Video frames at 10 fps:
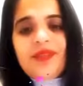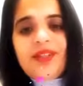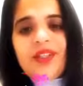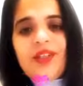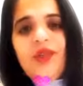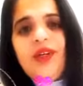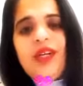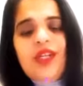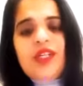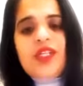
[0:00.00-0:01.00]
You know,
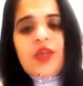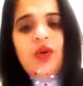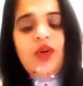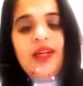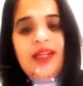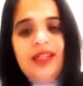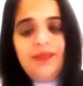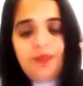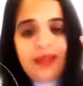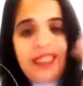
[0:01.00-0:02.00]
so
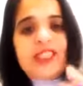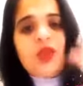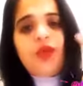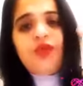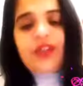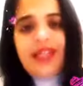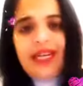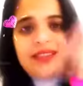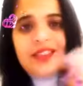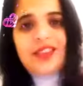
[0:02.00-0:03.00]
please don't
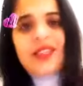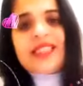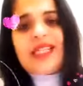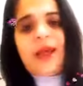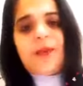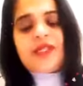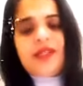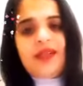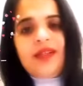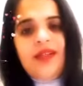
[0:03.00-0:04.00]
forget the three
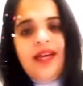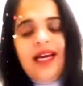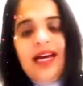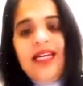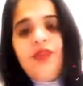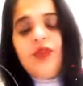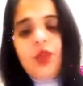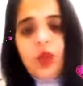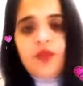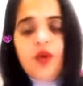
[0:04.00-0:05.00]
steps. And if you
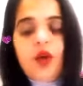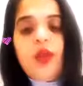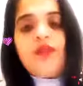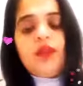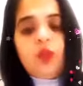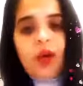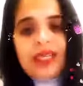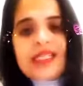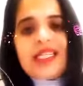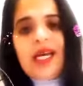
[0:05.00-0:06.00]
don't follow even
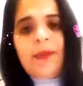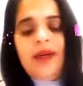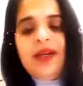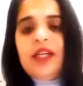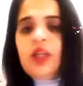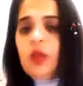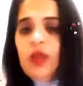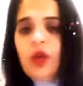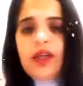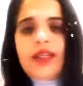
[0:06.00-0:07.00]
one step, you
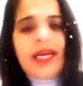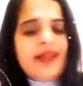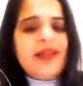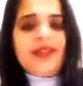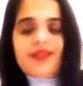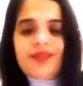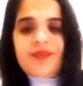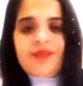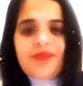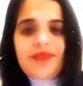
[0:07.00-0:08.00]
will not get it.
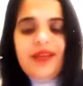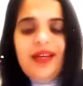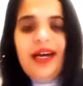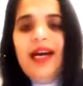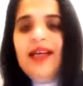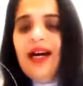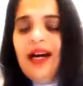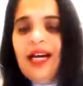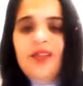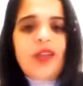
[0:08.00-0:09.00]
And
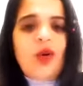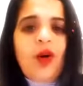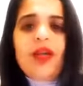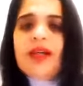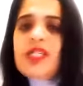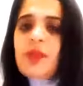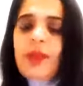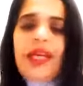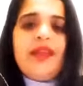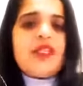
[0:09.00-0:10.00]
I will call a
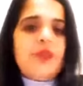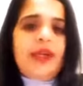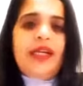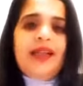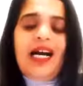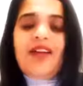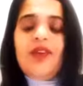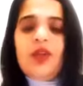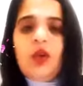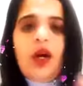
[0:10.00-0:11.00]
spade a spade. I
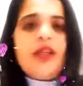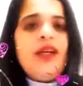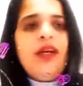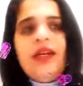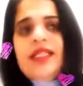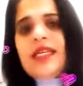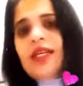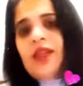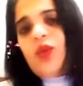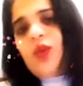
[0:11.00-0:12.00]
will not
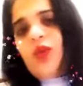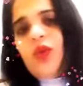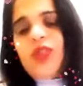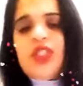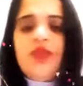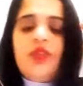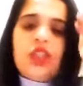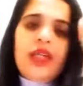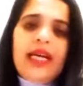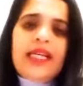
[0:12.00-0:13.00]
say, no, no, no, just
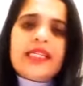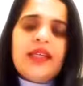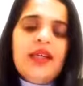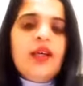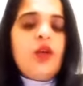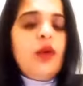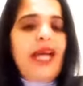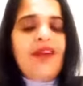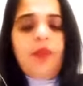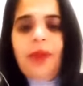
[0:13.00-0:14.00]
visualize, go and
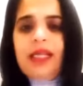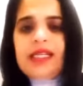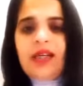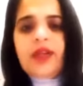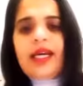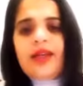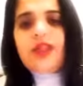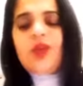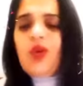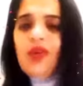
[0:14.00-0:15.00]
have a pizza, you'll get
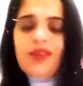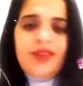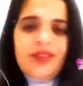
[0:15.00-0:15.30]
it. No,